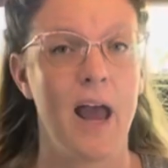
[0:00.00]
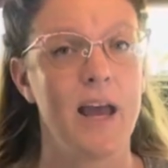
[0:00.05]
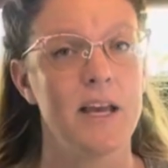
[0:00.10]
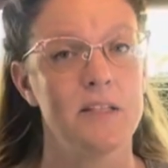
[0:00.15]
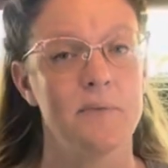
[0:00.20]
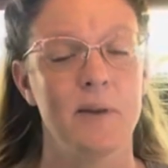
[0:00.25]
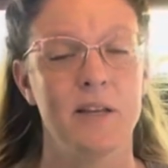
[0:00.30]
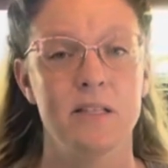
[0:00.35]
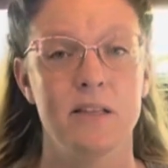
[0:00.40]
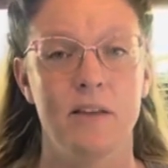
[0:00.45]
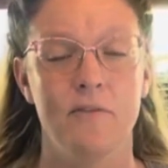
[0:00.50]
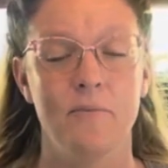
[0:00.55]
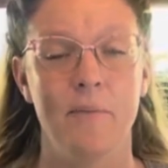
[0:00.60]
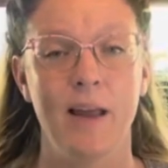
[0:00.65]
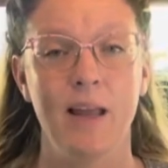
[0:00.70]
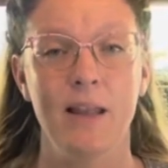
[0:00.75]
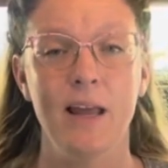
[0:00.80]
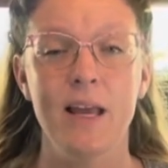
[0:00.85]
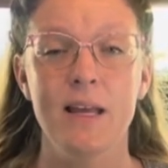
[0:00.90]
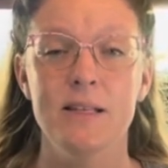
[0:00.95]
aspects of
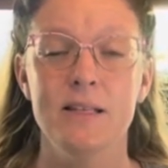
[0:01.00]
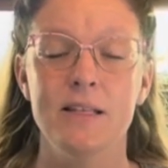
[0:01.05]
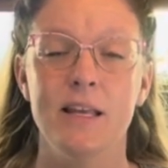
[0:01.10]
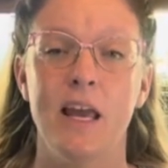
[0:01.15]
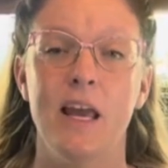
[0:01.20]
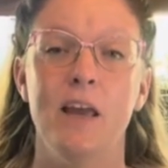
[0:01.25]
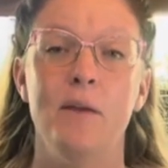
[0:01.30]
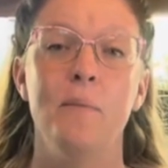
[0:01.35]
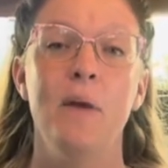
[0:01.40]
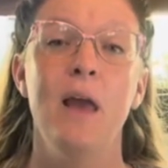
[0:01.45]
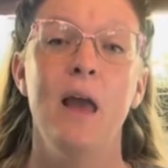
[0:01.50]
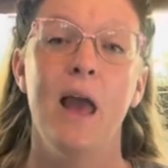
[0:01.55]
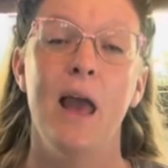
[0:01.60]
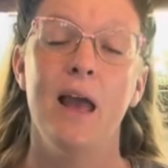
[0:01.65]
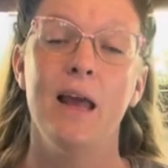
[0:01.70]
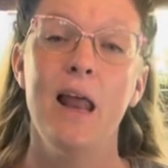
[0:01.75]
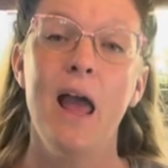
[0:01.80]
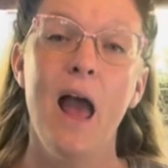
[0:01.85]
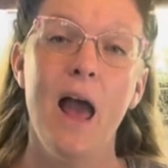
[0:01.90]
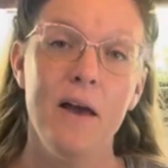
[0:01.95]
my landscape
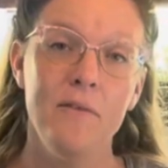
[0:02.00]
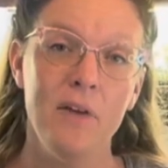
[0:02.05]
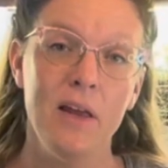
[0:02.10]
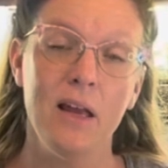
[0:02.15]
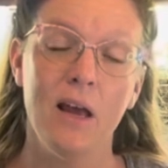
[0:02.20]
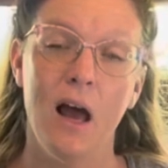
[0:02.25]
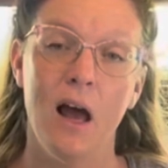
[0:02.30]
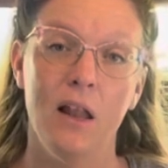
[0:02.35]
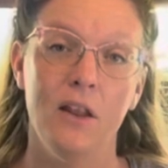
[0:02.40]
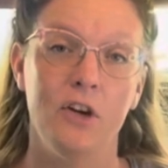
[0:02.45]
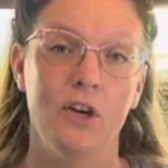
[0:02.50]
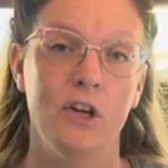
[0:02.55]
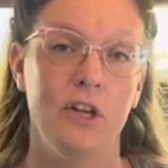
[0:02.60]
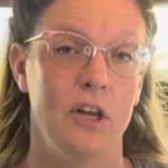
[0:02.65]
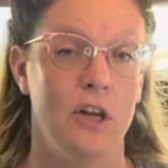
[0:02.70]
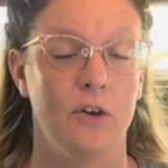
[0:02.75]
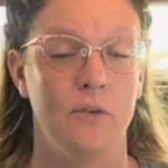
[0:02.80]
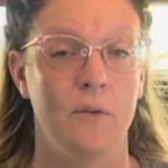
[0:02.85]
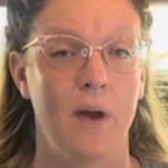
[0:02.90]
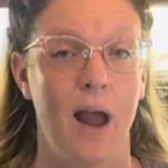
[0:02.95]
and having color
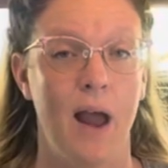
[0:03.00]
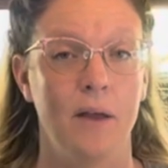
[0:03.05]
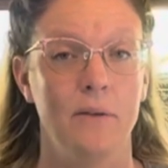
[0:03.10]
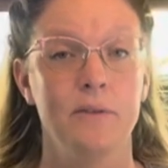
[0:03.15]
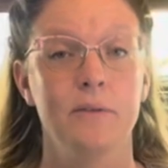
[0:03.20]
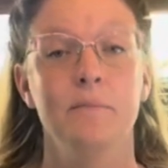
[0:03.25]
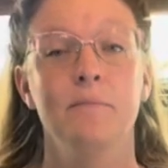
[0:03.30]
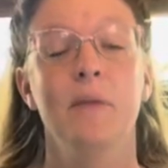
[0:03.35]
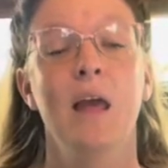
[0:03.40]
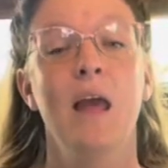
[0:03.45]
year round.